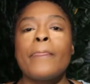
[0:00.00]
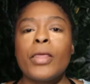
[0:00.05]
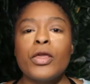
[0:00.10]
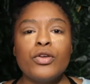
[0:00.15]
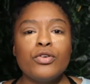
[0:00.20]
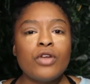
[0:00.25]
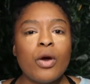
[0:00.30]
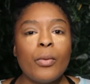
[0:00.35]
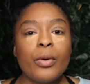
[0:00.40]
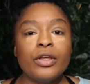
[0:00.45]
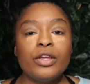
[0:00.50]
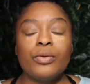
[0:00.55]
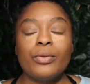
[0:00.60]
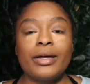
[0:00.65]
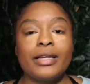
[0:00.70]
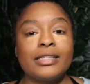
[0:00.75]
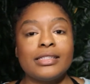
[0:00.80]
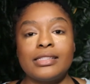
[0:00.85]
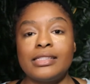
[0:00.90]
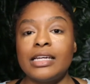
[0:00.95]
you know when you
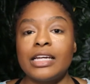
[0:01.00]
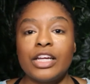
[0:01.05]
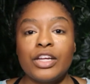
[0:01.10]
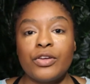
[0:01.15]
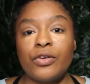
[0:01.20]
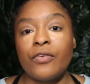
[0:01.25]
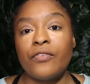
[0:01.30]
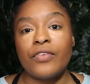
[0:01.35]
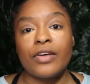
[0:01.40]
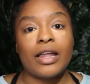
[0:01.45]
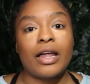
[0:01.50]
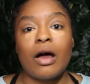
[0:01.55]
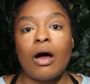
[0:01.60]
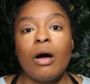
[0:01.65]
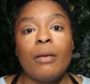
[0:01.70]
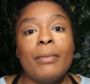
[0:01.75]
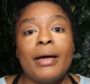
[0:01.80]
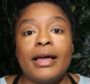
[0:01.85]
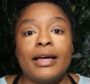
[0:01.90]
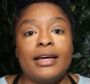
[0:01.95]
get sick and you feel like,
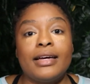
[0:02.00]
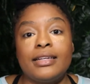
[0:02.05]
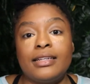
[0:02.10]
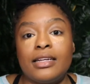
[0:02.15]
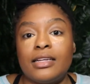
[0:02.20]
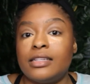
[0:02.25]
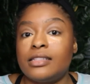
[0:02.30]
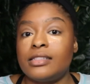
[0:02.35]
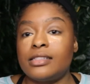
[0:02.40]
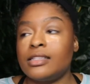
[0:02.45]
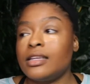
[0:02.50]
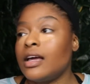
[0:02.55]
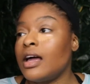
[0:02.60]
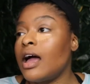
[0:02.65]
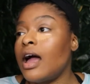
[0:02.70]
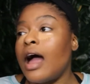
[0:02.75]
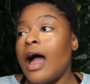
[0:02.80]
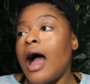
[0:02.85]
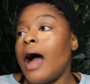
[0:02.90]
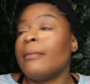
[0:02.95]
oh my goodness,
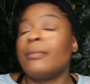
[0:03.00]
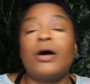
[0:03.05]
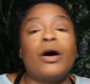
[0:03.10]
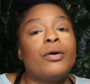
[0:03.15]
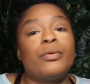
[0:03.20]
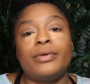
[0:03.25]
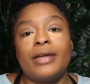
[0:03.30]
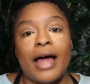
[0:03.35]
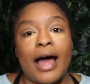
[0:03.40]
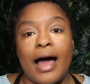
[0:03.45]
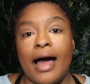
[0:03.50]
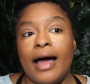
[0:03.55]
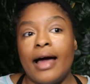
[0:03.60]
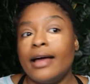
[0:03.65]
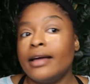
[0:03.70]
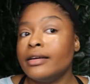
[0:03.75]
I'm gonna die.